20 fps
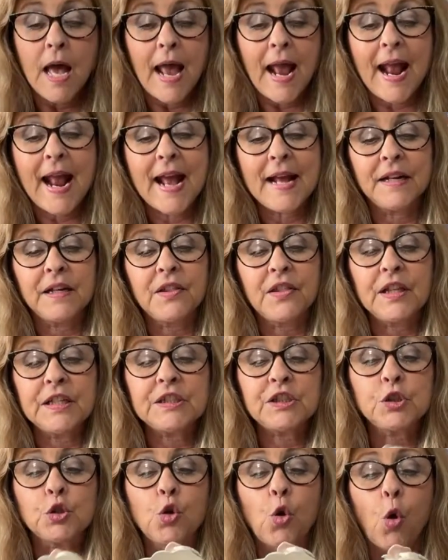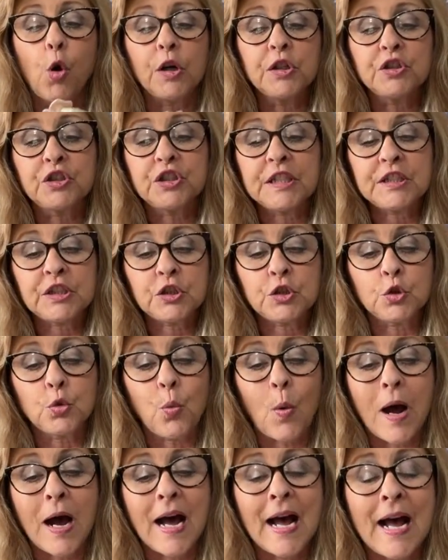And this gorgeous
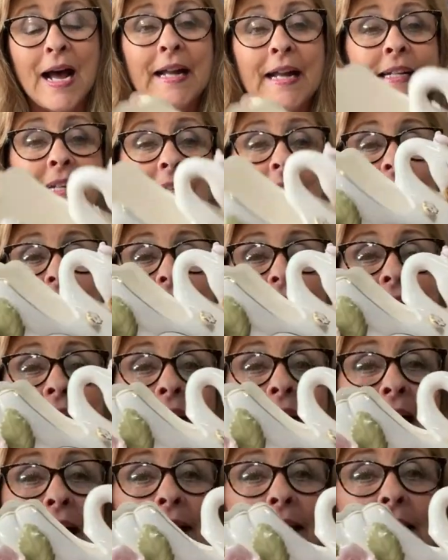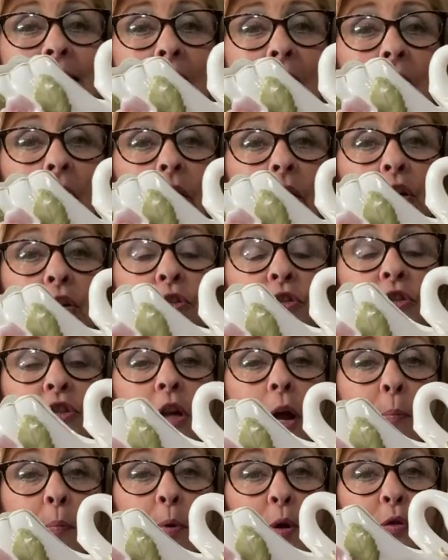swan is $10,
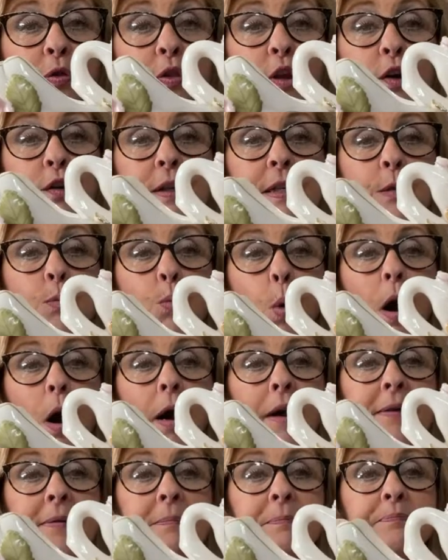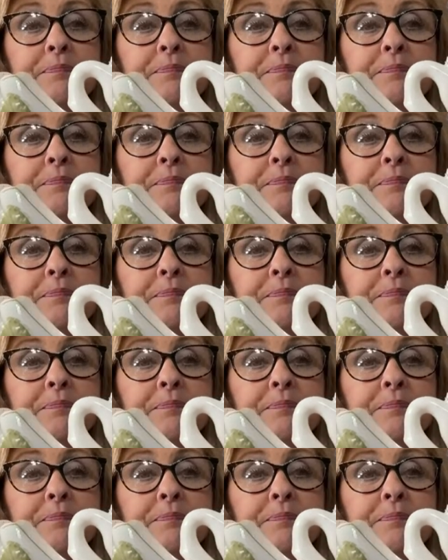number 31.